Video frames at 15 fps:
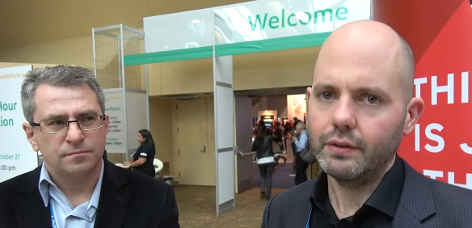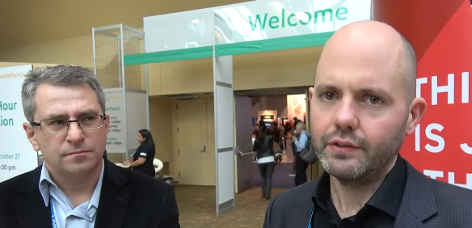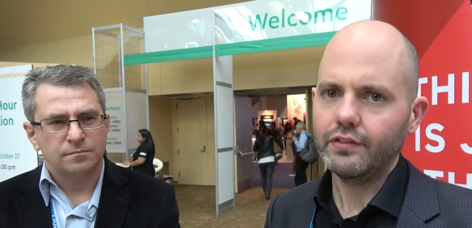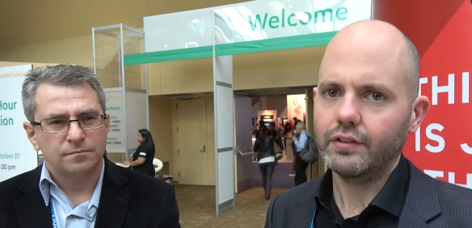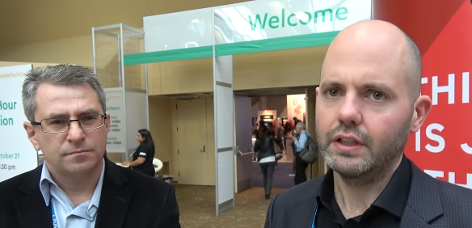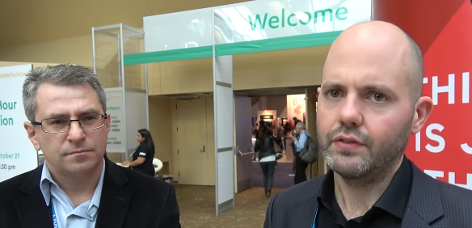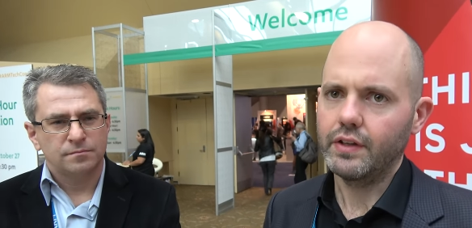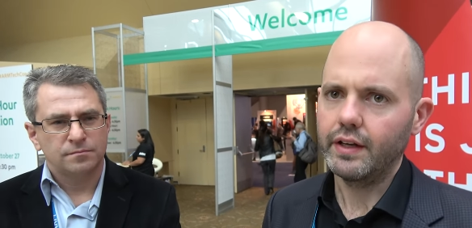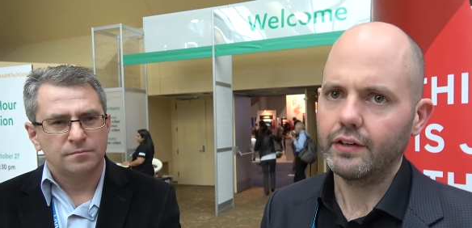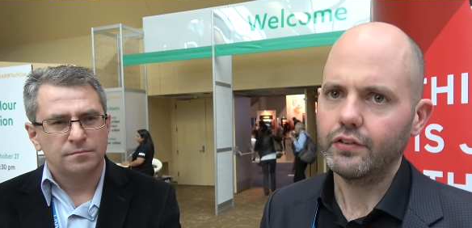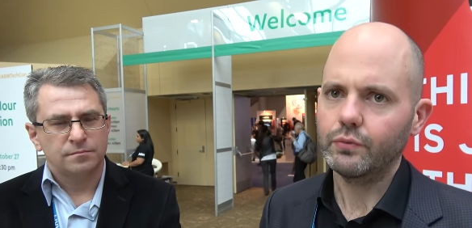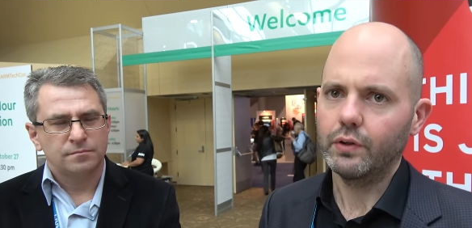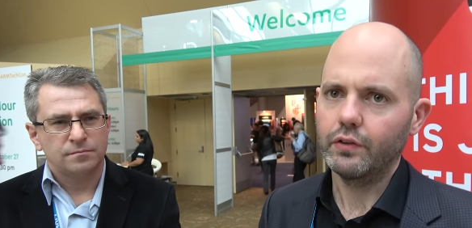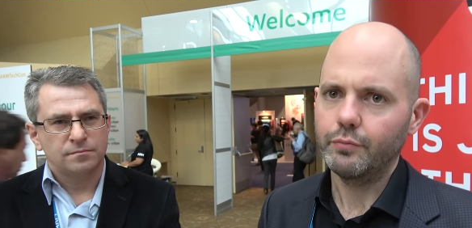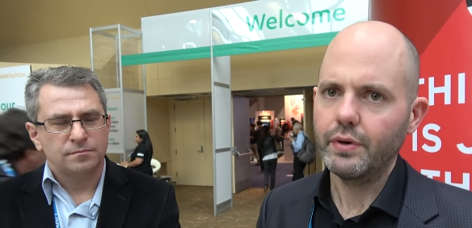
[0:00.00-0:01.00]
Speaker 1: I would say, over the
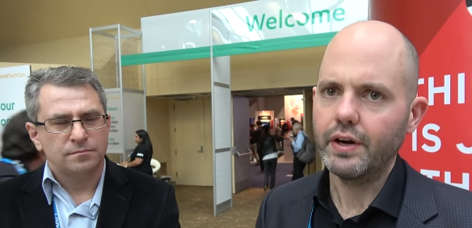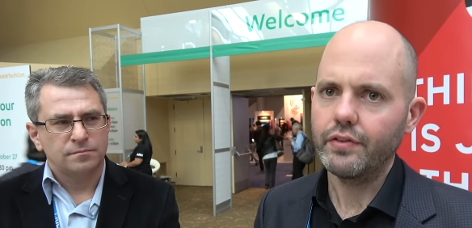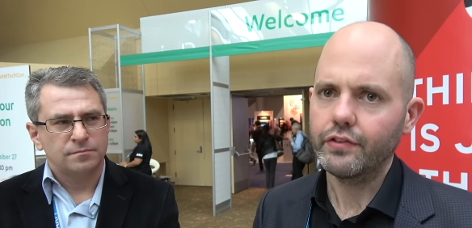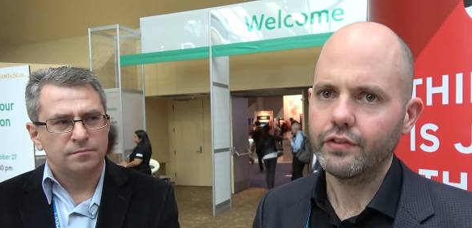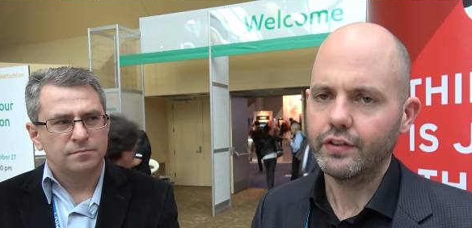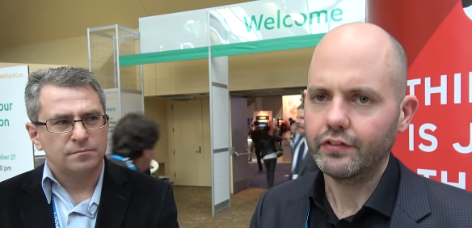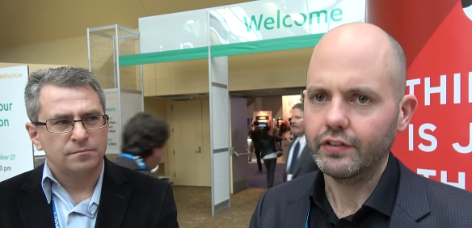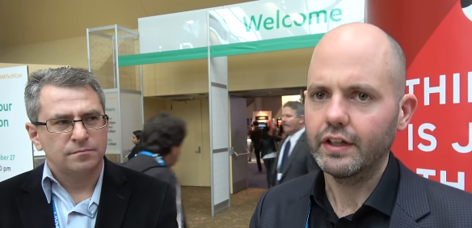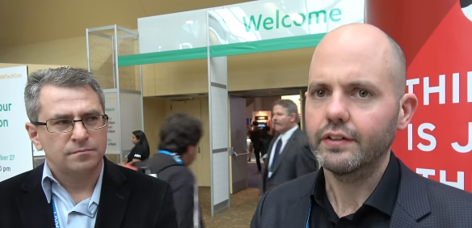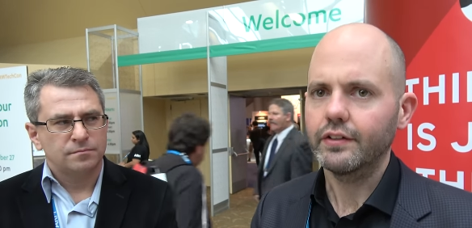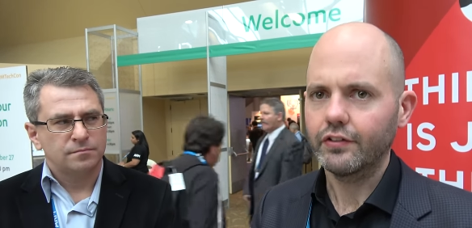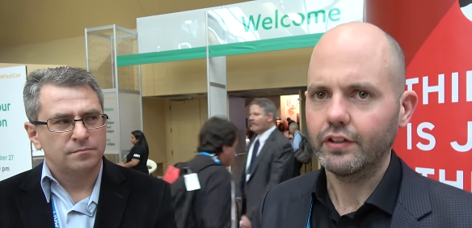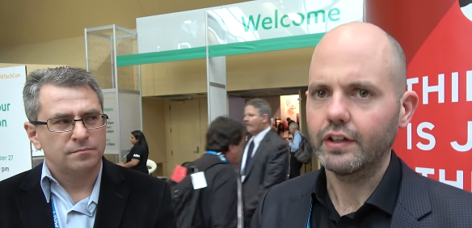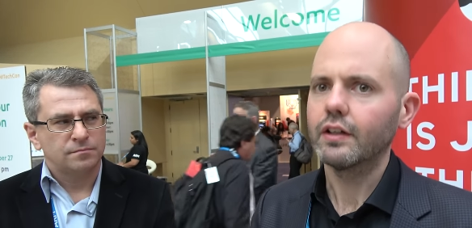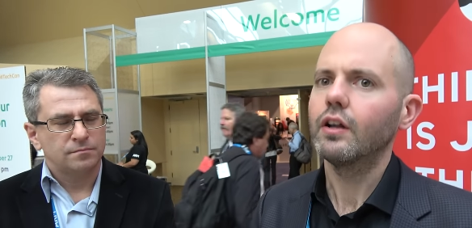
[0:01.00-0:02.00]
next 12 months to start
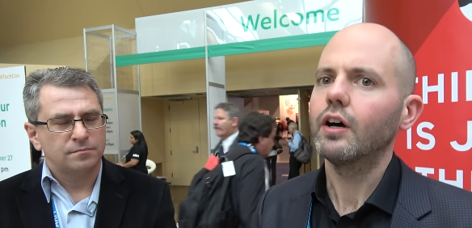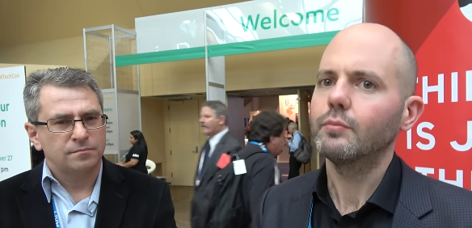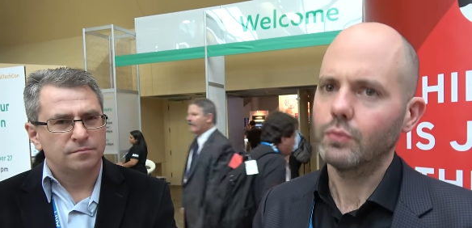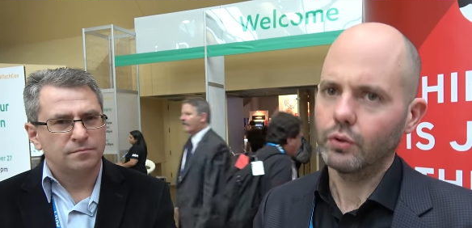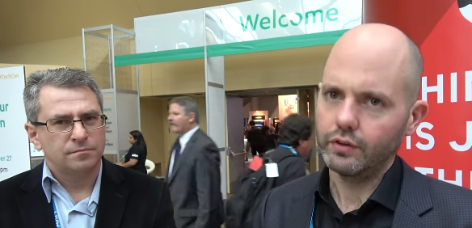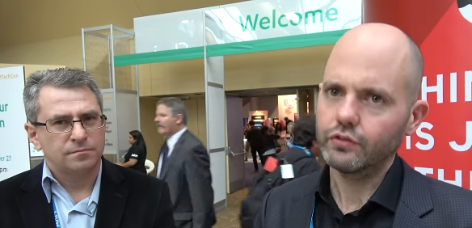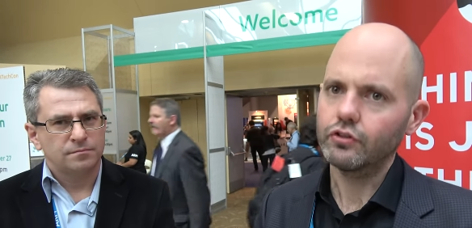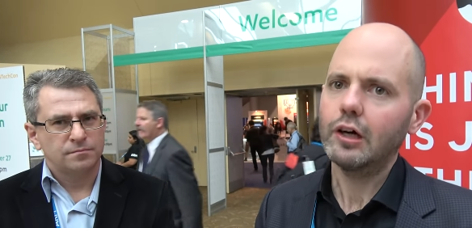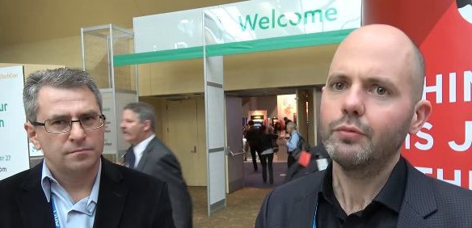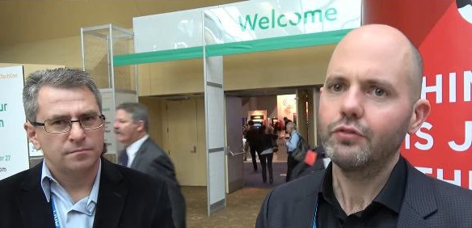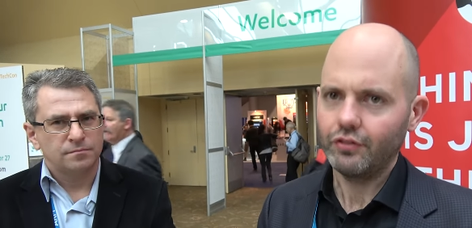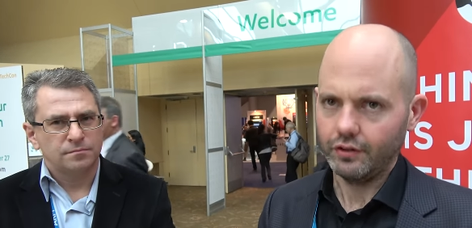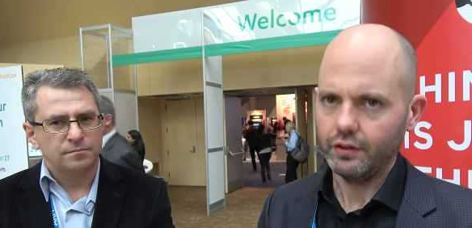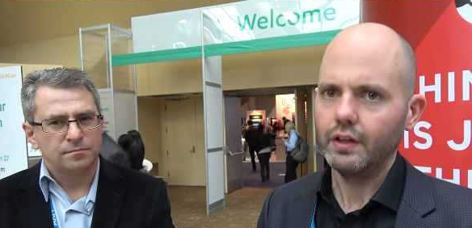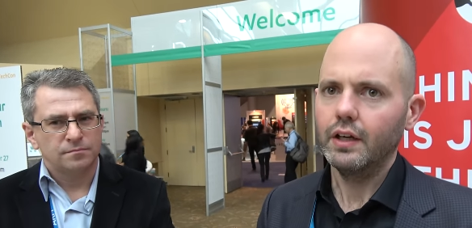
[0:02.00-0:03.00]
to see a lot more
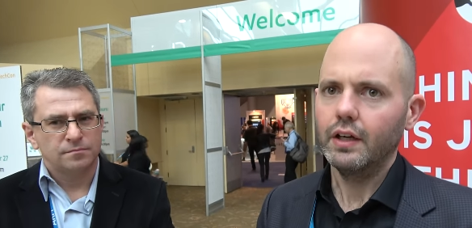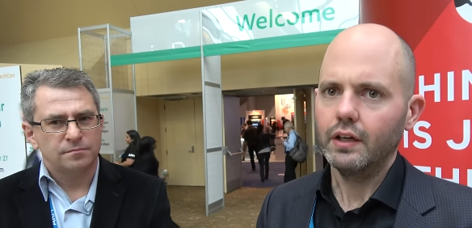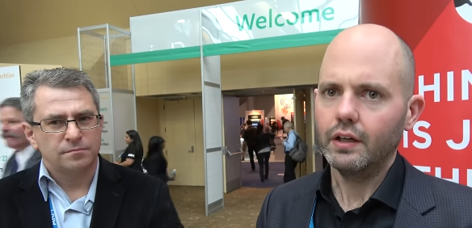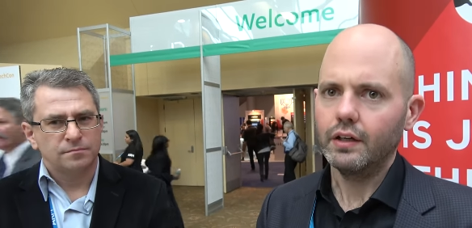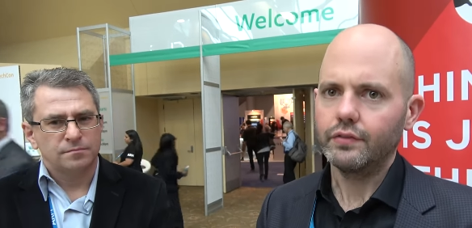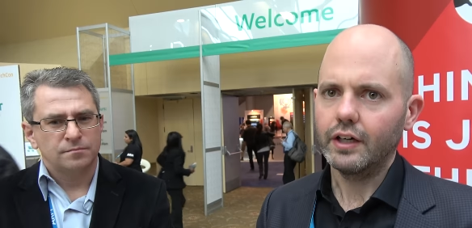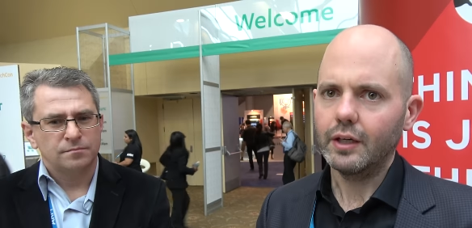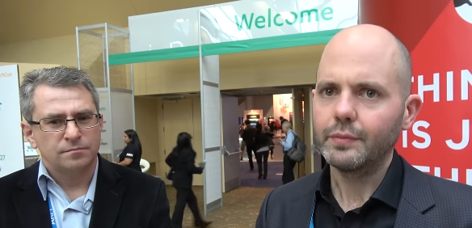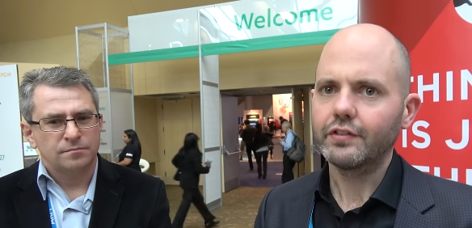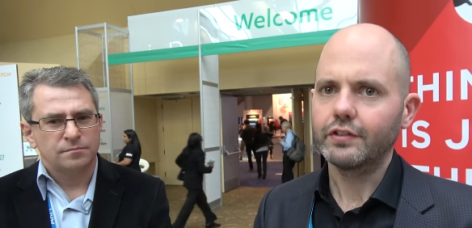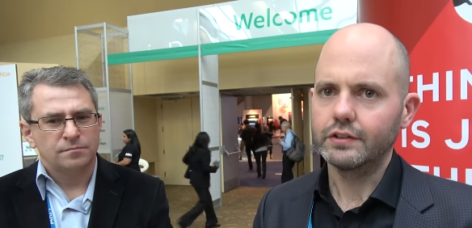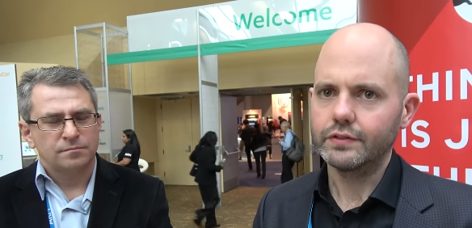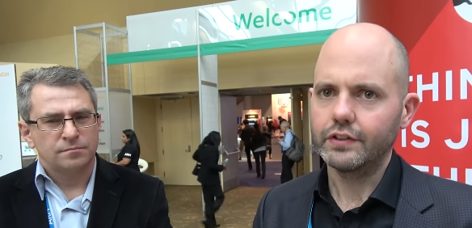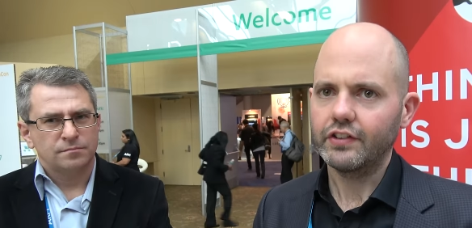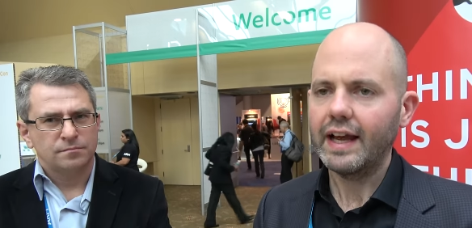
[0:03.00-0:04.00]
adoption of ARM
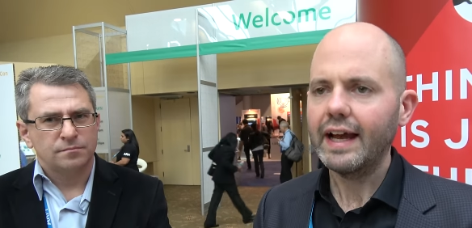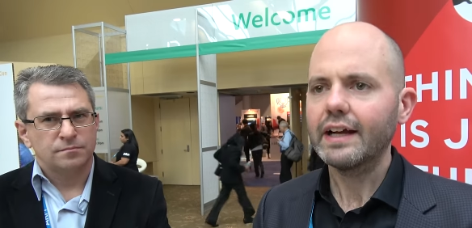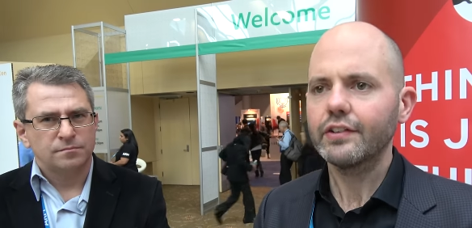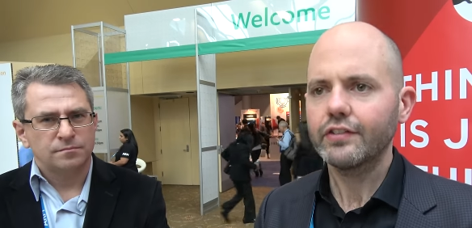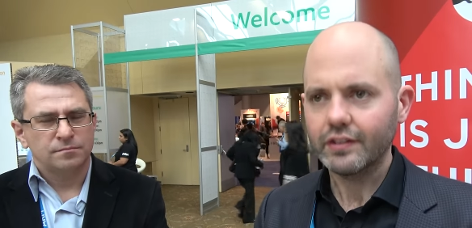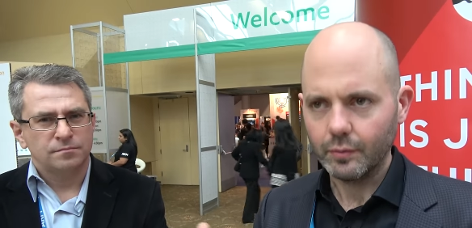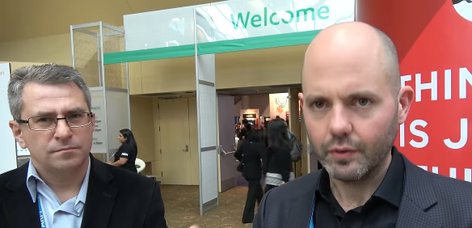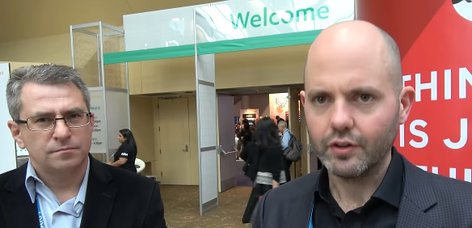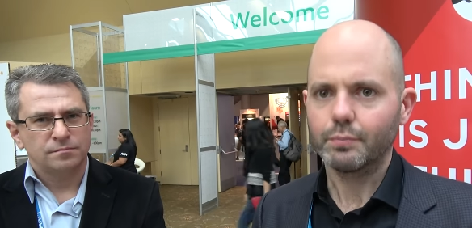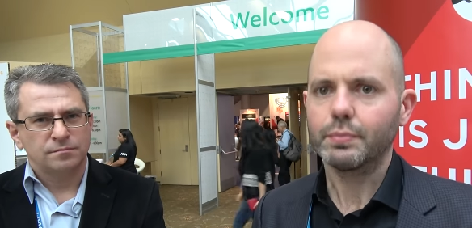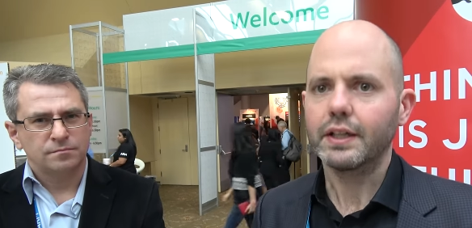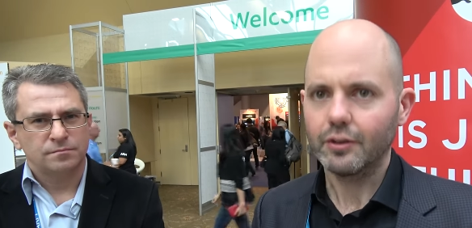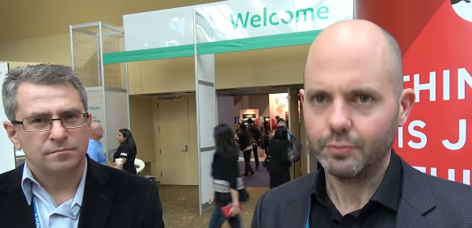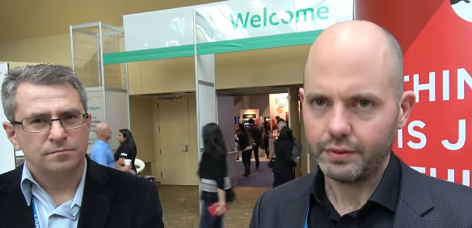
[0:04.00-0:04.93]
servers as some of the bigger